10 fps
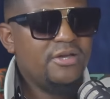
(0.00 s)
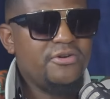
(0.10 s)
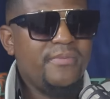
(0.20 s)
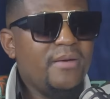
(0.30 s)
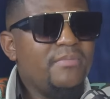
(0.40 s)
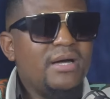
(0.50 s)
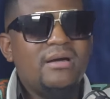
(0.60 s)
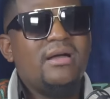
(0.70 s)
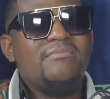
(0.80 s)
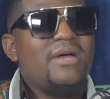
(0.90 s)

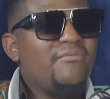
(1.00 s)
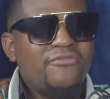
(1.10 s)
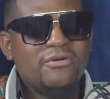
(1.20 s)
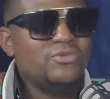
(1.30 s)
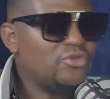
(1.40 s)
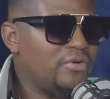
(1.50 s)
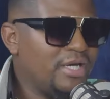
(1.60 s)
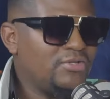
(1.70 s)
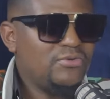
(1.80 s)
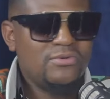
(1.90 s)
Remember, I'm from
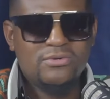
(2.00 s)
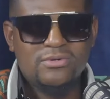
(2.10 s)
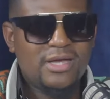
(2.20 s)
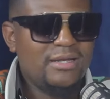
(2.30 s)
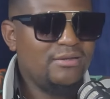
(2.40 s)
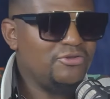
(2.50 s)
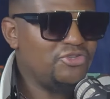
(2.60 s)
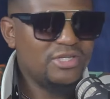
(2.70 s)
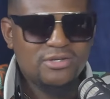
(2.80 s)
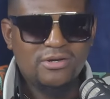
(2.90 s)
Soweto, and you
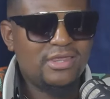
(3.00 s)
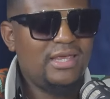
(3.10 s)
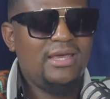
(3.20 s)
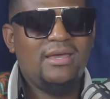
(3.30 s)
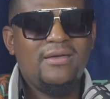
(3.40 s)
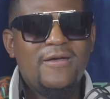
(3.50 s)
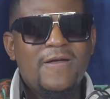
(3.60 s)
just got there.